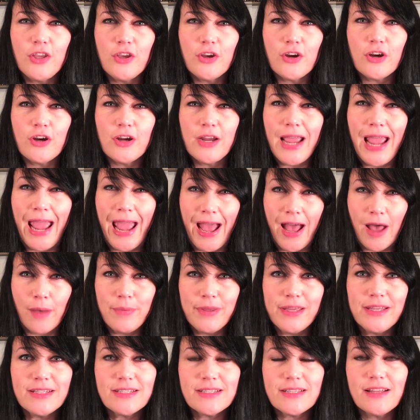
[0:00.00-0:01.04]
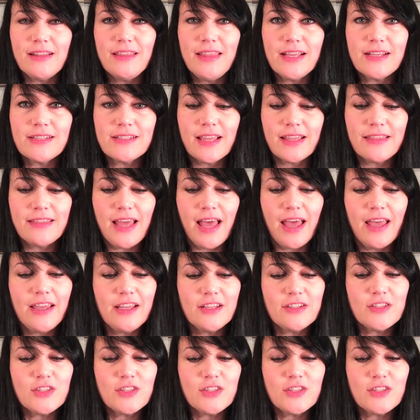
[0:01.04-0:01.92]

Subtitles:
your habits and things like that.